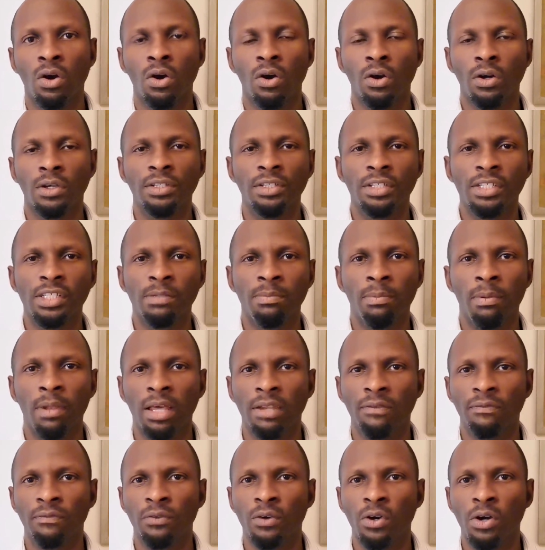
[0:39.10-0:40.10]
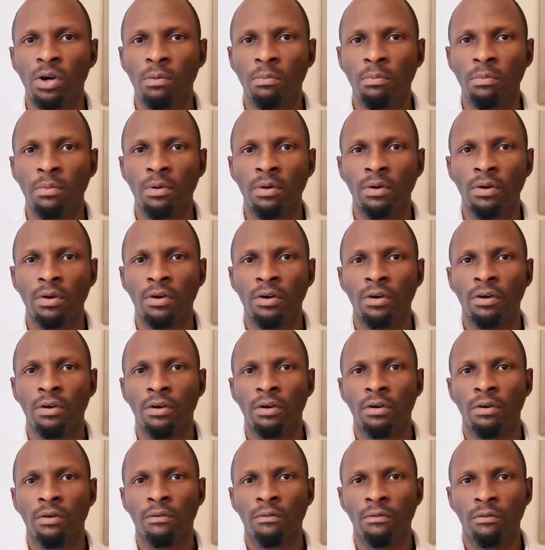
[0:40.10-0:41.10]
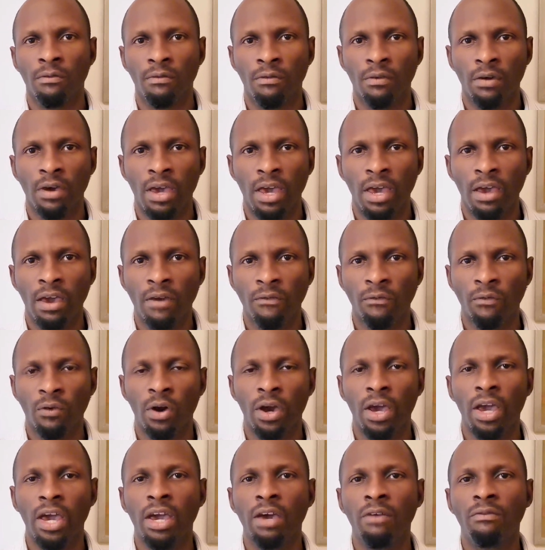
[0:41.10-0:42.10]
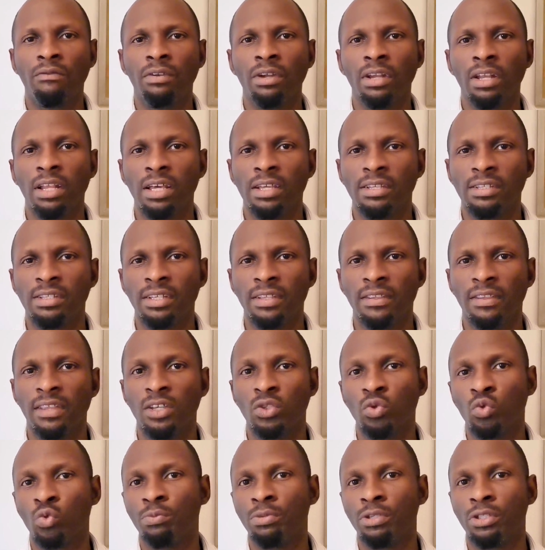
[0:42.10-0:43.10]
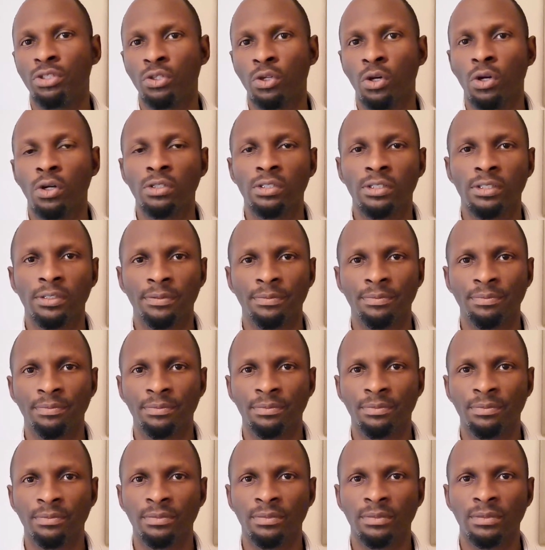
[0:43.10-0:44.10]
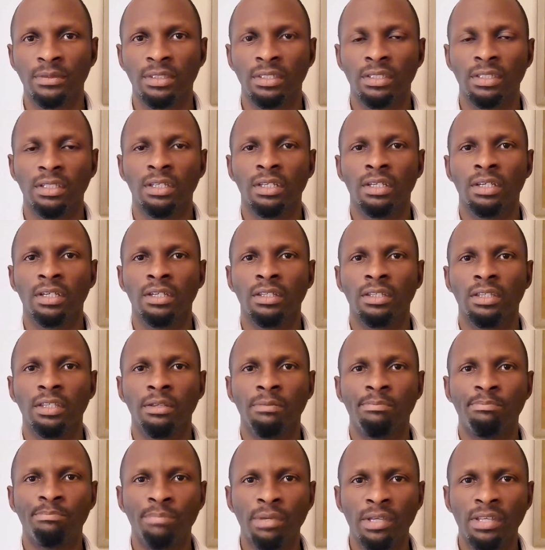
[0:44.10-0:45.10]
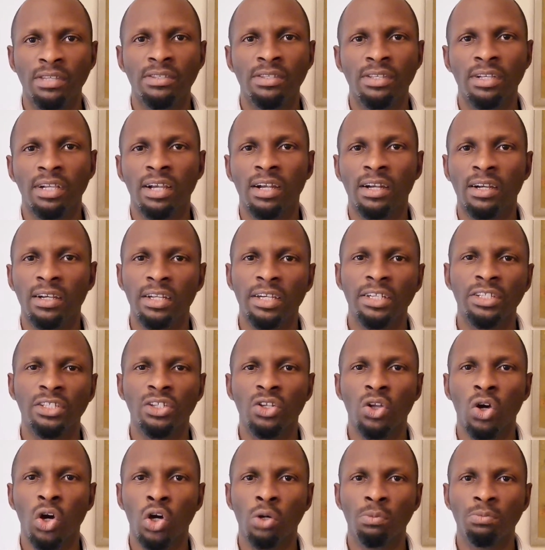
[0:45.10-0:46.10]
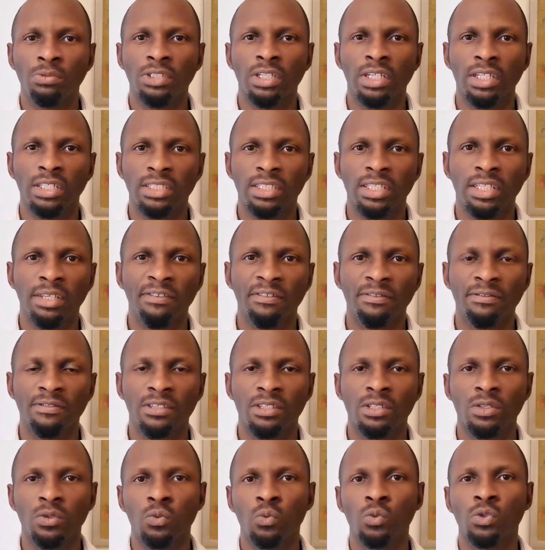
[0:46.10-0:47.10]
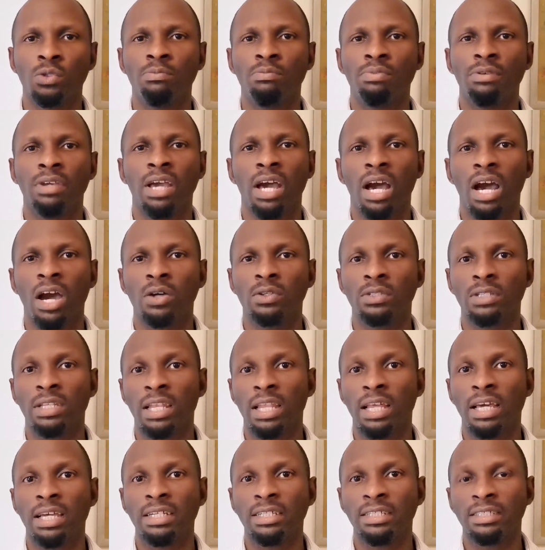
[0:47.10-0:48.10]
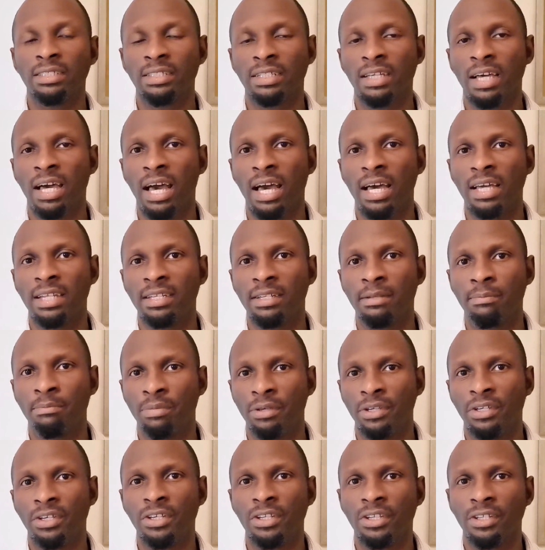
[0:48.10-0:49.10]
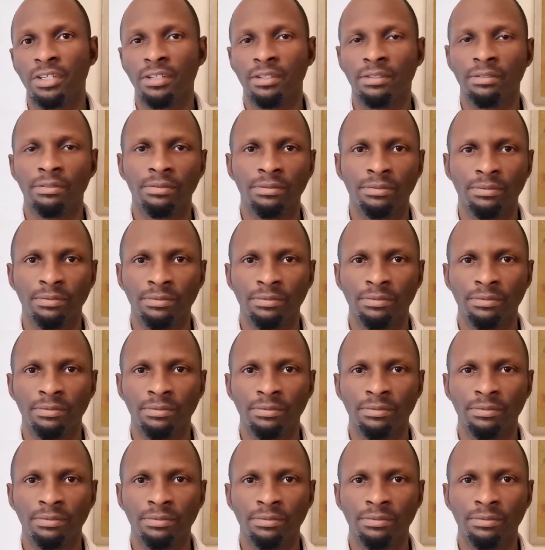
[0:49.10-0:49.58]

On this platform, for every lesson that will be taught, the basic learning objectives will be outlined at the beginning.